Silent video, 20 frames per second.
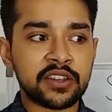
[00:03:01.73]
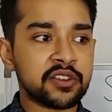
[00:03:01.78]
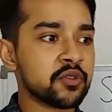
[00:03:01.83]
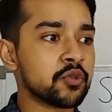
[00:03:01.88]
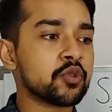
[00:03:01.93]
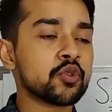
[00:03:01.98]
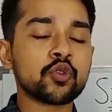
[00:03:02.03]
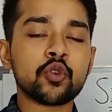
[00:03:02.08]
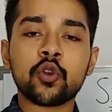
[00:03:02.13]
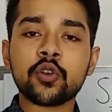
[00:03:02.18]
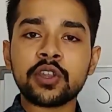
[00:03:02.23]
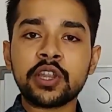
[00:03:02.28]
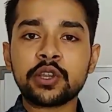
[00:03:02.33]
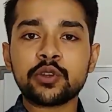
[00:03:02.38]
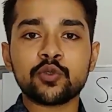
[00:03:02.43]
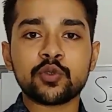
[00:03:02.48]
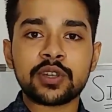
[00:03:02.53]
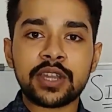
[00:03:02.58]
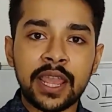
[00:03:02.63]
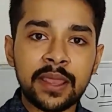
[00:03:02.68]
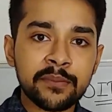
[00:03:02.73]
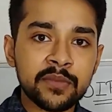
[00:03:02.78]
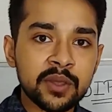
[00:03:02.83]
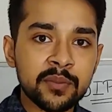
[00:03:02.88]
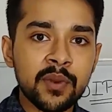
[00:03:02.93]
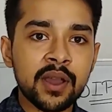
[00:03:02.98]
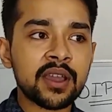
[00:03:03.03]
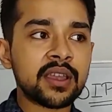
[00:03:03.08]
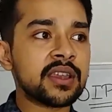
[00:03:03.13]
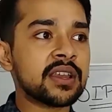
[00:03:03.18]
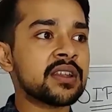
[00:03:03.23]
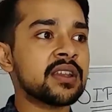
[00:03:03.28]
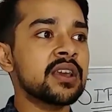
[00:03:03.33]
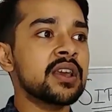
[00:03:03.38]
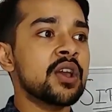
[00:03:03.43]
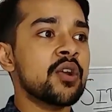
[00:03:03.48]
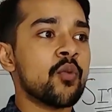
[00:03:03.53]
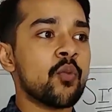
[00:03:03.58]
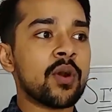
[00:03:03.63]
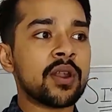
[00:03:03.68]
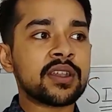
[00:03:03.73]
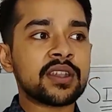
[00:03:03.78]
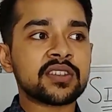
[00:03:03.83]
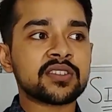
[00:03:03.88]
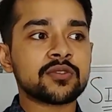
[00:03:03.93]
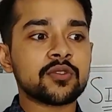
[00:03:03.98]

You do not need to time the market. One does